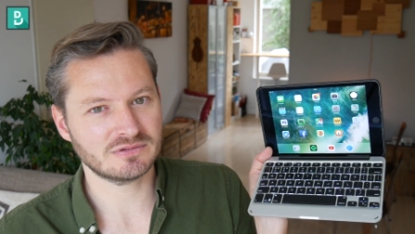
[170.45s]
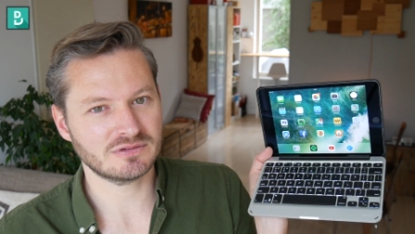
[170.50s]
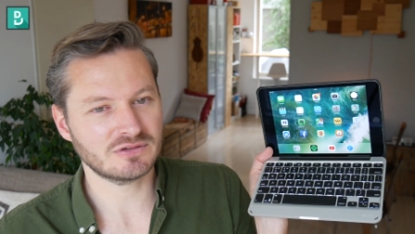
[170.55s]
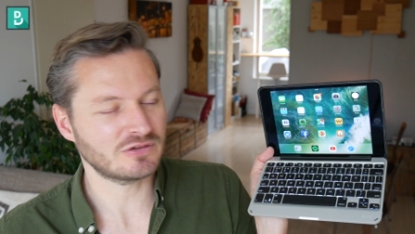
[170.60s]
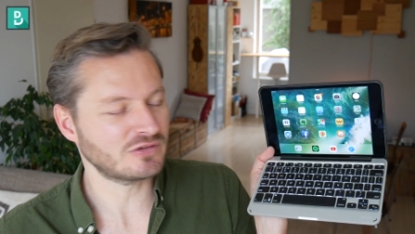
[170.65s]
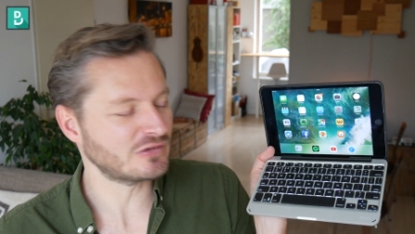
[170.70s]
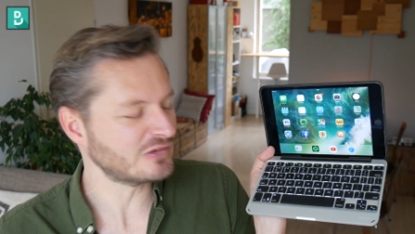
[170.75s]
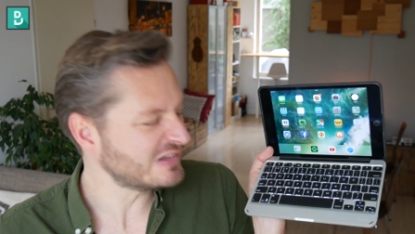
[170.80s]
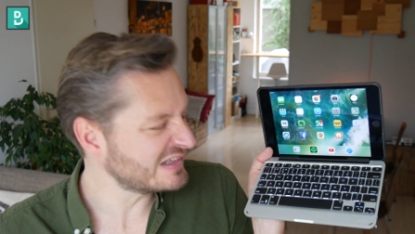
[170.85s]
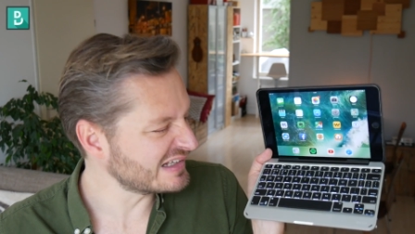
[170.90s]

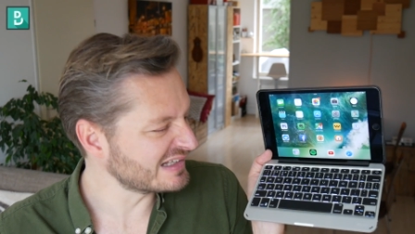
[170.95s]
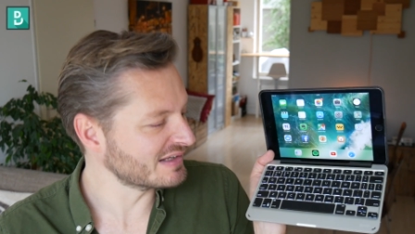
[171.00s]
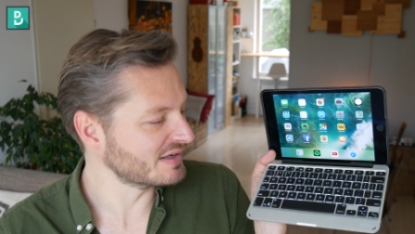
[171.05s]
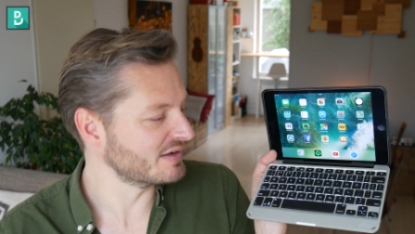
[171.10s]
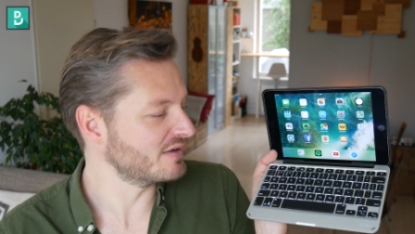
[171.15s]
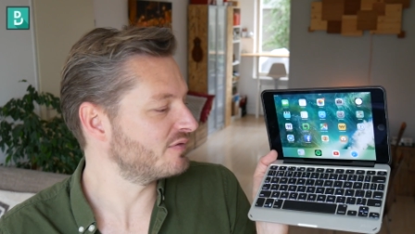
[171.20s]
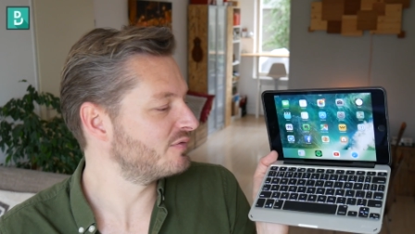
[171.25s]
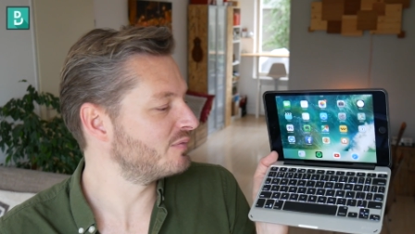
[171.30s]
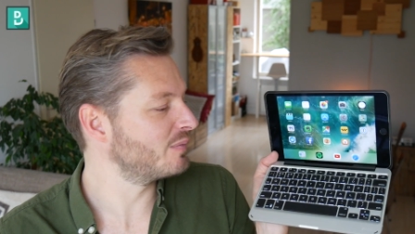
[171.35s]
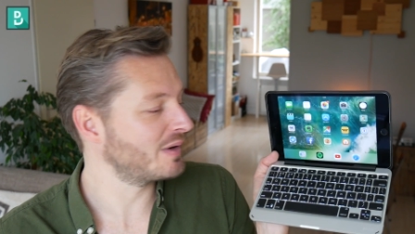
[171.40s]
Still
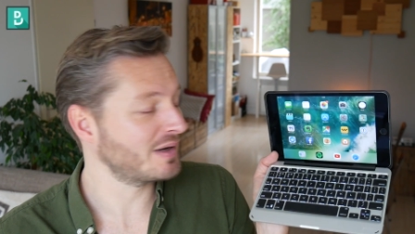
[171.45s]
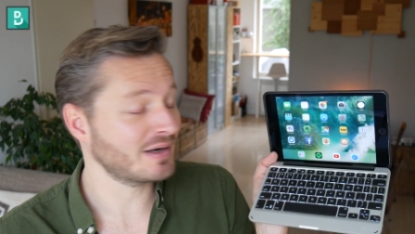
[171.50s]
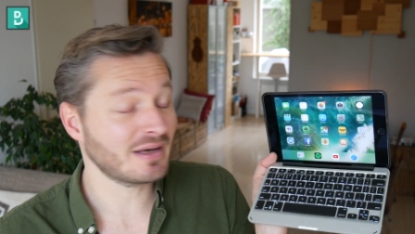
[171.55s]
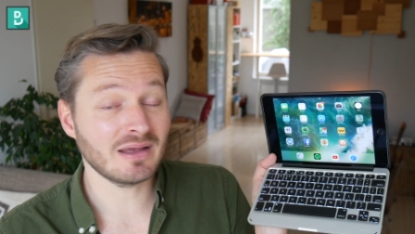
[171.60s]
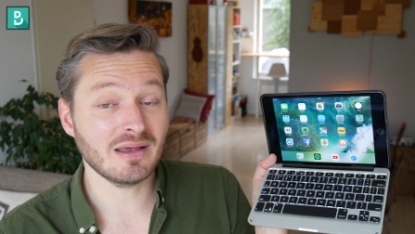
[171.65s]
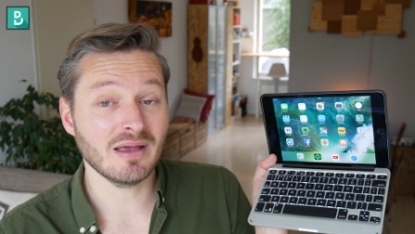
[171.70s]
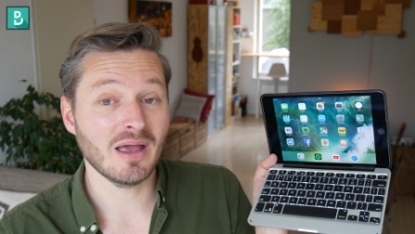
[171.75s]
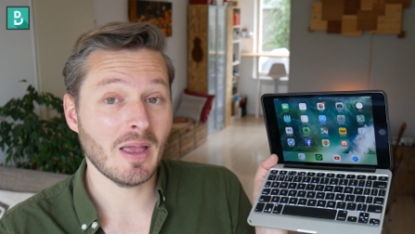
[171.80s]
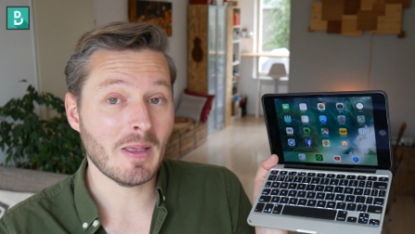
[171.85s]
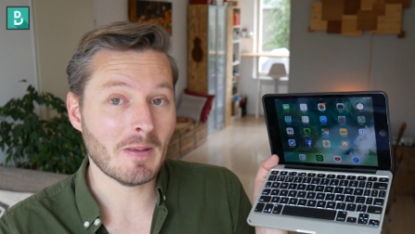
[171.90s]
enough
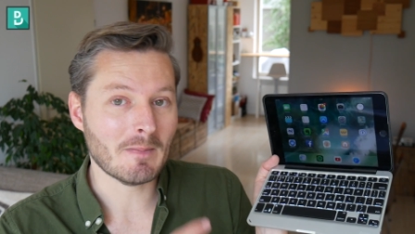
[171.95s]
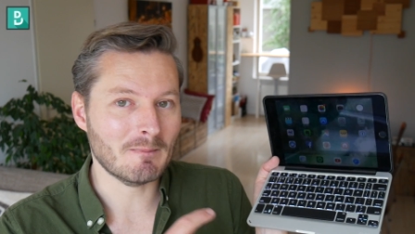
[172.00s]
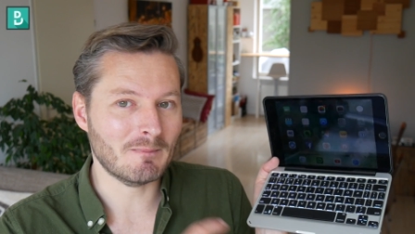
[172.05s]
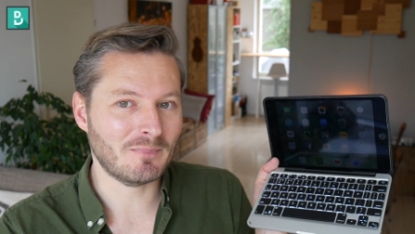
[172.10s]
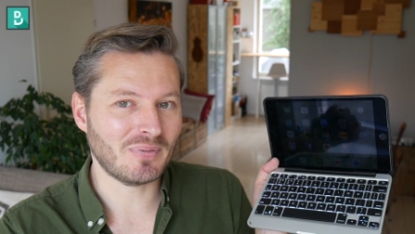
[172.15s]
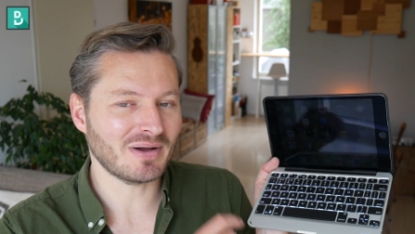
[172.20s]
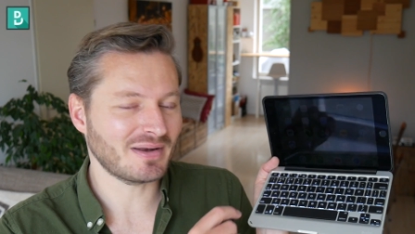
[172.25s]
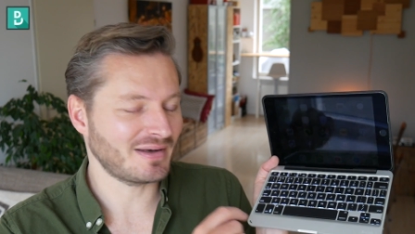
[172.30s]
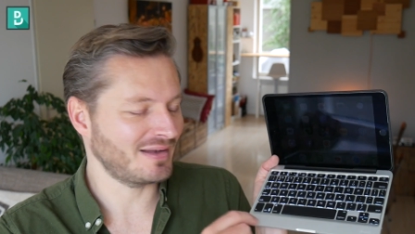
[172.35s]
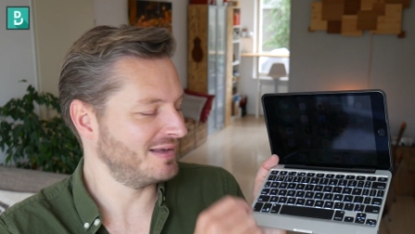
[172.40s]
money,
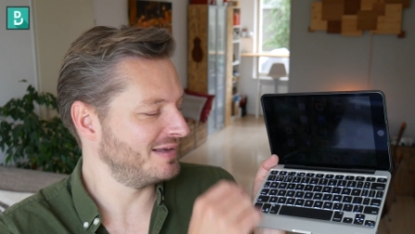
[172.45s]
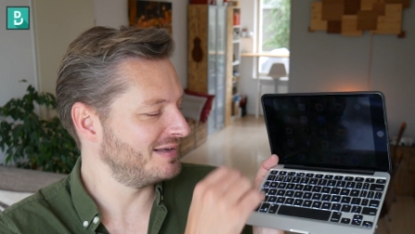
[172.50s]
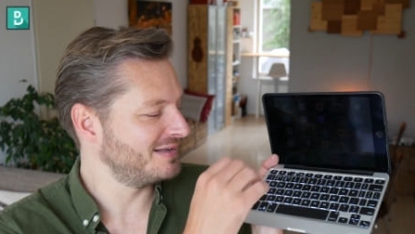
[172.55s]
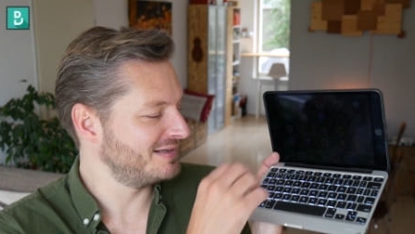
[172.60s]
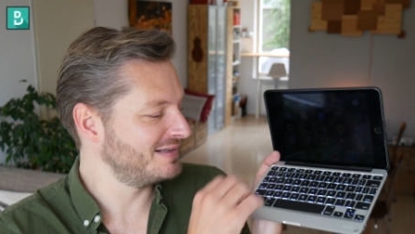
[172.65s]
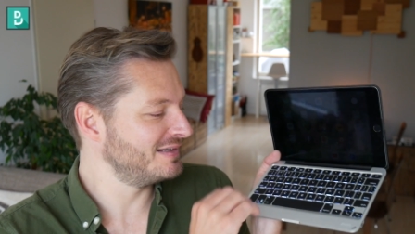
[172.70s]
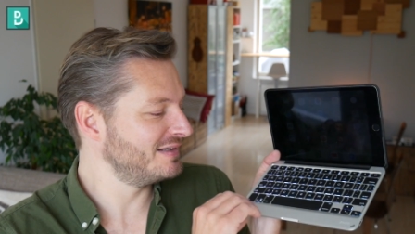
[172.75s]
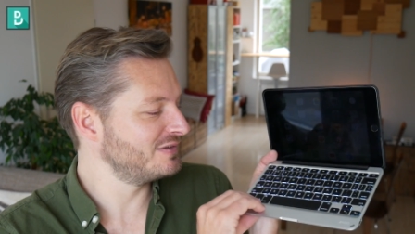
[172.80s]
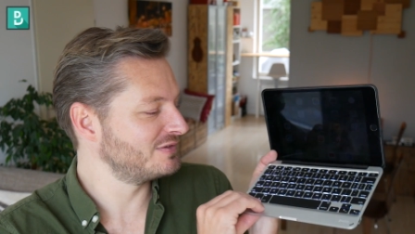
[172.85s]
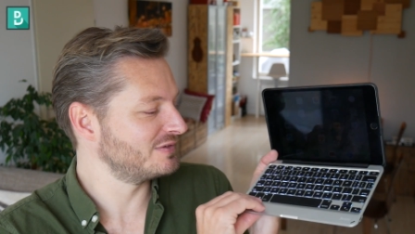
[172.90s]
but
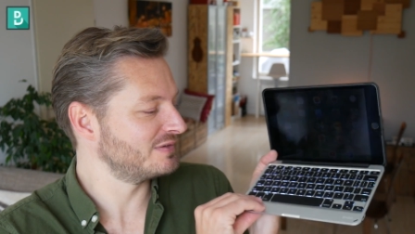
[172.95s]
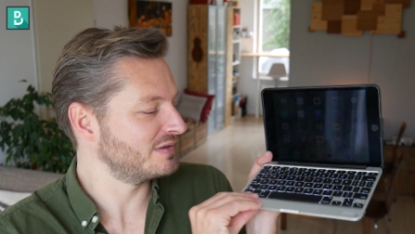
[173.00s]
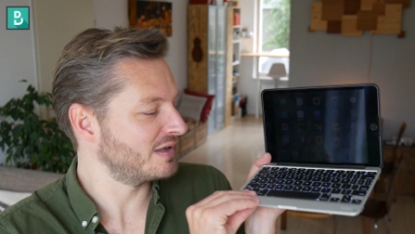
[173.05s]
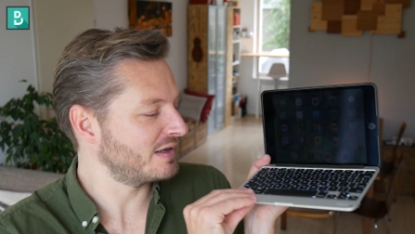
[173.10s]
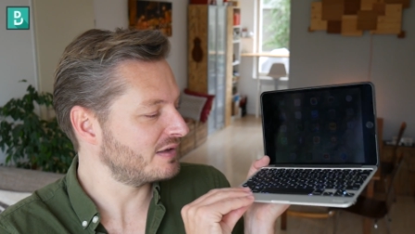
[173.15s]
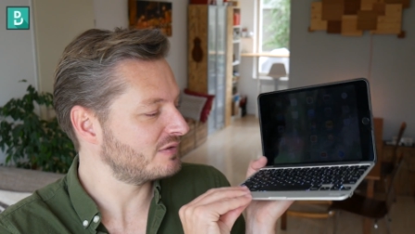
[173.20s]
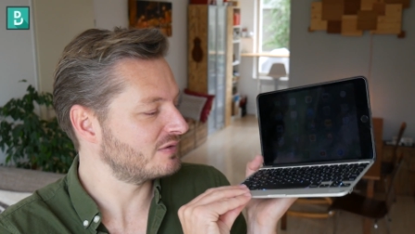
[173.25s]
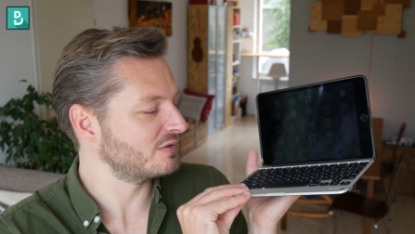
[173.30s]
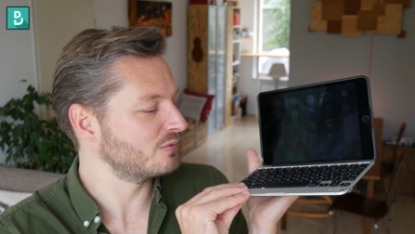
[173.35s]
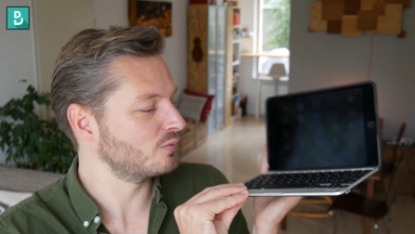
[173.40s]
it is
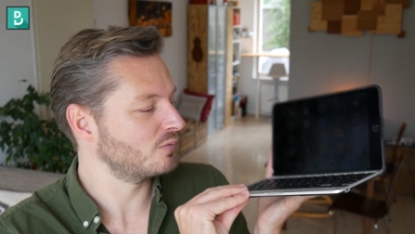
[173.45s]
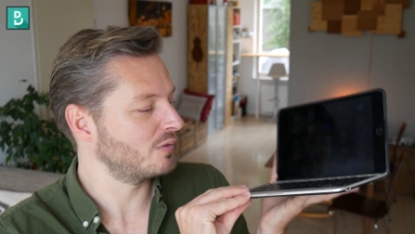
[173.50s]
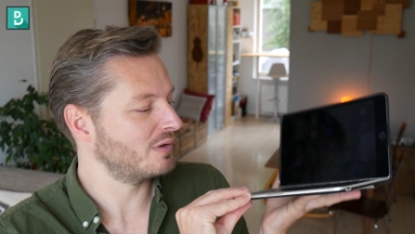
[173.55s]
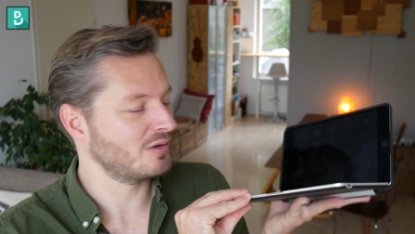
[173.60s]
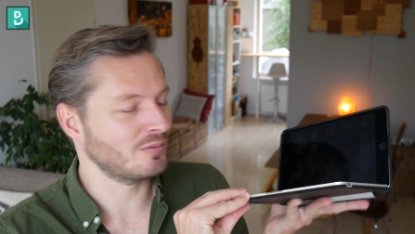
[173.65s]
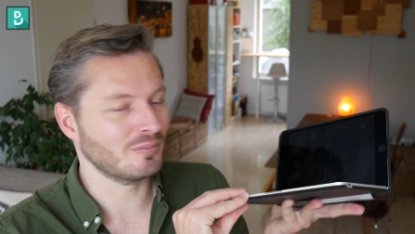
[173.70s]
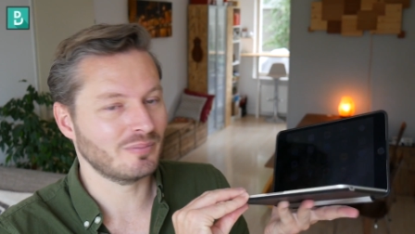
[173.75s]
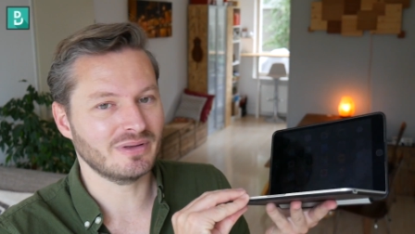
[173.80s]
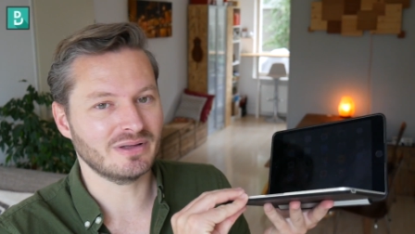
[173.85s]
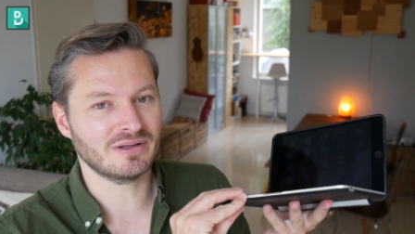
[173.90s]
nice and
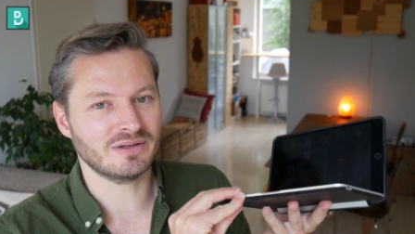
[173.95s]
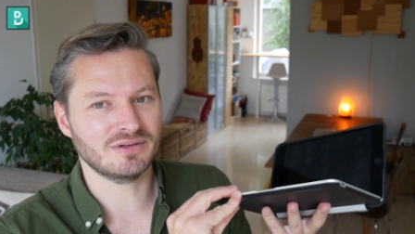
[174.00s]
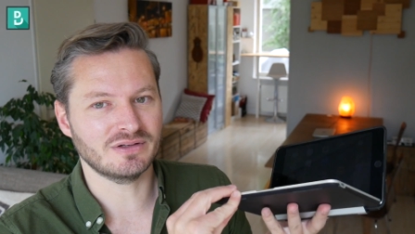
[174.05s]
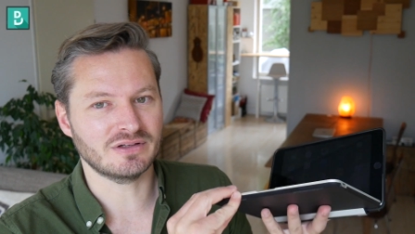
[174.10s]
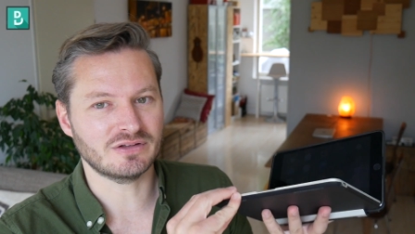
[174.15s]
well built.